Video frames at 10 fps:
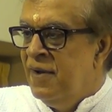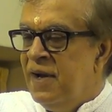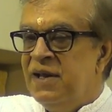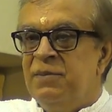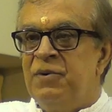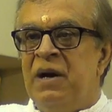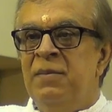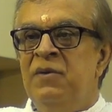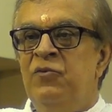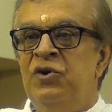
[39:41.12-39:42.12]
And the
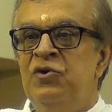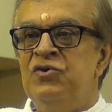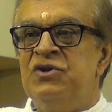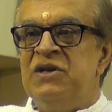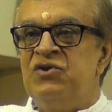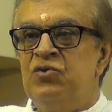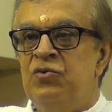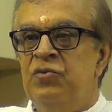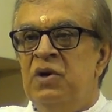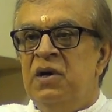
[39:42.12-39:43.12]
Brahmin would use this
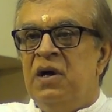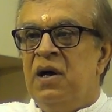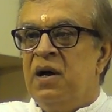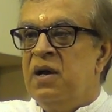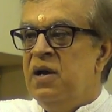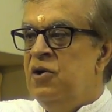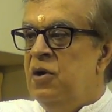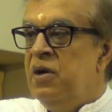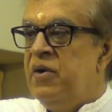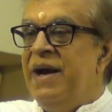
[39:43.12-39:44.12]
to
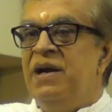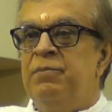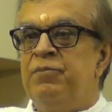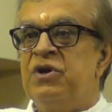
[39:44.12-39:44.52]
write